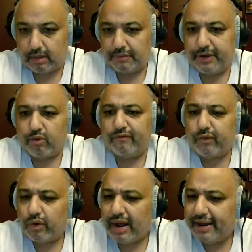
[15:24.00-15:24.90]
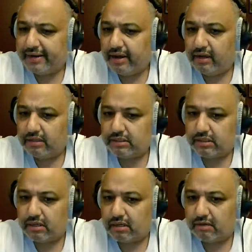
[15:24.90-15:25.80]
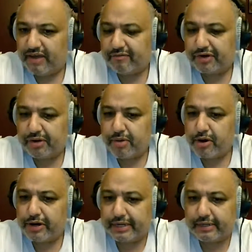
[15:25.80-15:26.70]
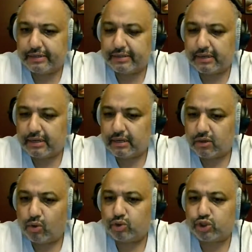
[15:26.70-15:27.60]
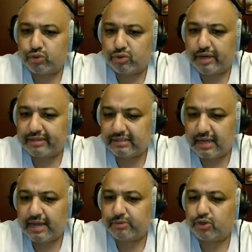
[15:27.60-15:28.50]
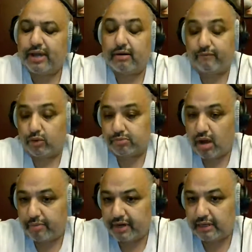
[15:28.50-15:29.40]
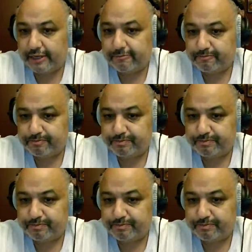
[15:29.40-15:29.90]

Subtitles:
There were four icons of African American culture at the time. So you had, of course, Muhammad Ali,